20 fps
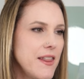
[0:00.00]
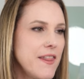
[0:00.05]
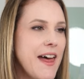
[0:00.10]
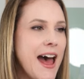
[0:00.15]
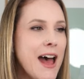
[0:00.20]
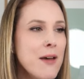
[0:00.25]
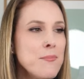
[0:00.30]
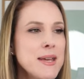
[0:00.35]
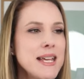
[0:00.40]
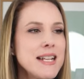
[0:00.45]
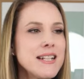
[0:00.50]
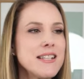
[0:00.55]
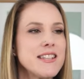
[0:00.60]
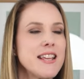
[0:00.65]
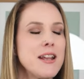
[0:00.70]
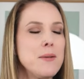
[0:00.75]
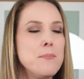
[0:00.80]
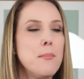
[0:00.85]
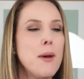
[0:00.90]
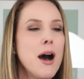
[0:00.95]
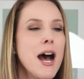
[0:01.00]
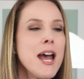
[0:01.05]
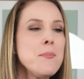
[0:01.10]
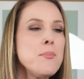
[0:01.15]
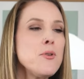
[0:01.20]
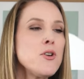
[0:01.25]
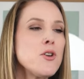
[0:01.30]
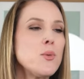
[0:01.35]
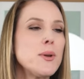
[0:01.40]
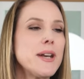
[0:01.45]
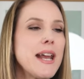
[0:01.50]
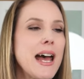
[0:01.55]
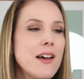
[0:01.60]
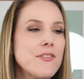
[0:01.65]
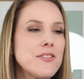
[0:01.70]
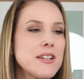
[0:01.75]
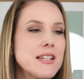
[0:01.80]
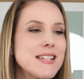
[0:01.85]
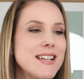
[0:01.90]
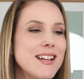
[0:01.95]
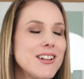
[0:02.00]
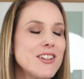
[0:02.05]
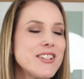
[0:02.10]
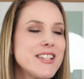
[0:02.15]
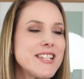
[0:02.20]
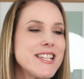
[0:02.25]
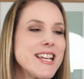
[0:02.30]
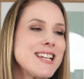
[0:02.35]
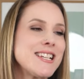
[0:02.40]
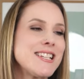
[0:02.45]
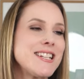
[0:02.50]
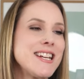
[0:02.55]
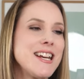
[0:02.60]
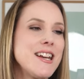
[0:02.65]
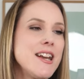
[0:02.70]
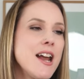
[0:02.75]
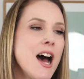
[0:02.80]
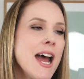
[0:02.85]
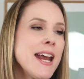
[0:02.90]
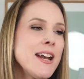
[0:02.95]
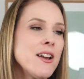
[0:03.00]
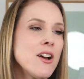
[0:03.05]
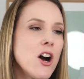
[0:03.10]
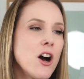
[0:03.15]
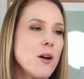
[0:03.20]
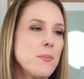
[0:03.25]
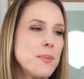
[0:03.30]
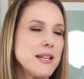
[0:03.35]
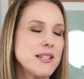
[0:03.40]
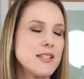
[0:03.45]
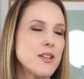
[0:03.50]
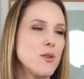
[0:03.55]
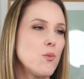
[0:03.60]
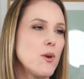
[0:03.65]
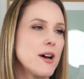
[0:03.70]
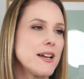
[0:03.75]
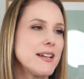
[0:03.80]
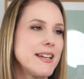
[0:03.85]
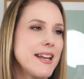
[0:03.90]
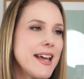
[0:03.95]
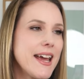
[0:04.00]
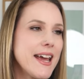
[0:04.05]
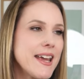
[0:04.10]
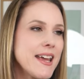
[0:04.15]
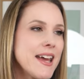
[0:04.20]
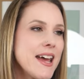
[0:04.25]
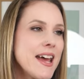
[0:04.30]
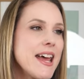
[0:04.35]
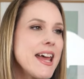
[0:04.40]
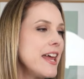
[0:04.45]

That means that my book would have to sell 69 copies in one day